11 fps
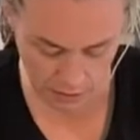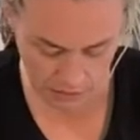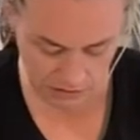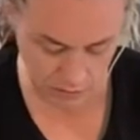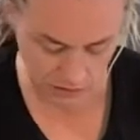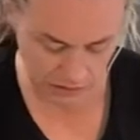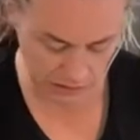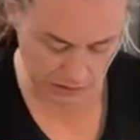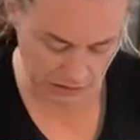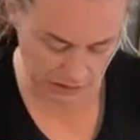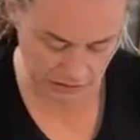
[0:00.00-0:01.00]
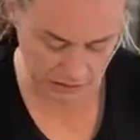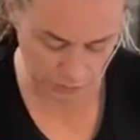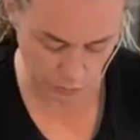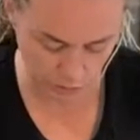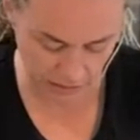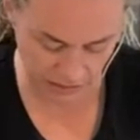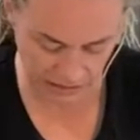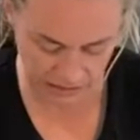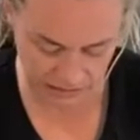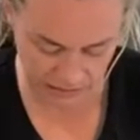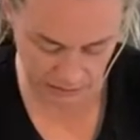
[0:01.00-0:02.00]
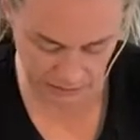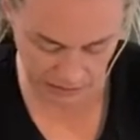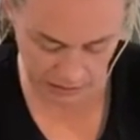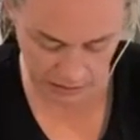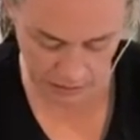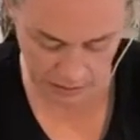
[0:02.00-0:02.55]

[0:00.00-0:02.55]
So it cuts really easily.